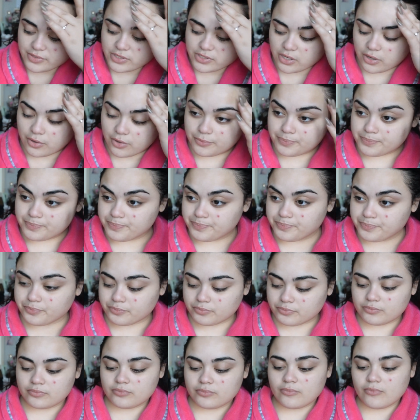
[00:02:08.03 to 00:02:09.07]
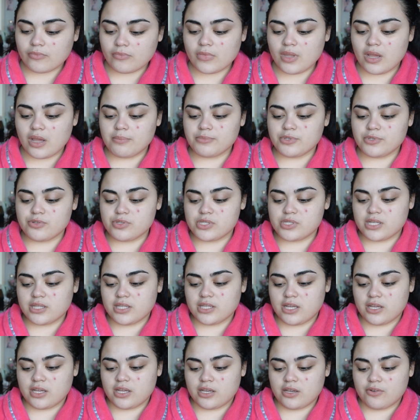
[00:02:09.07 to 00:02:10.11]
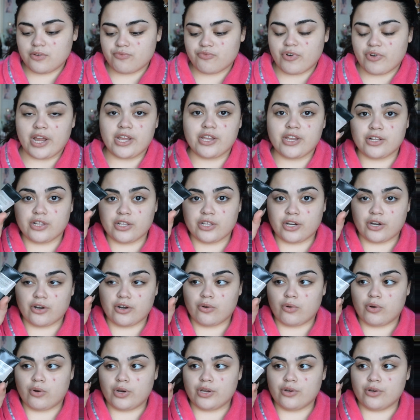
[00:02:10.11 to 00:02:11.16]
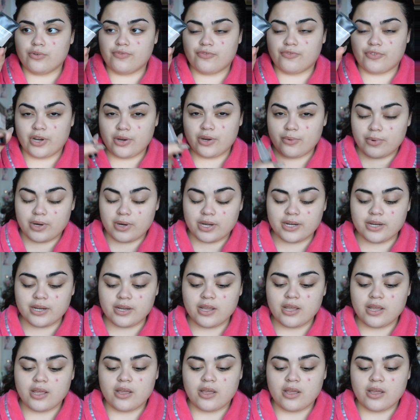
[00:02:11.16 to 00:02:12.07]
So I'm using the regular oil-free one.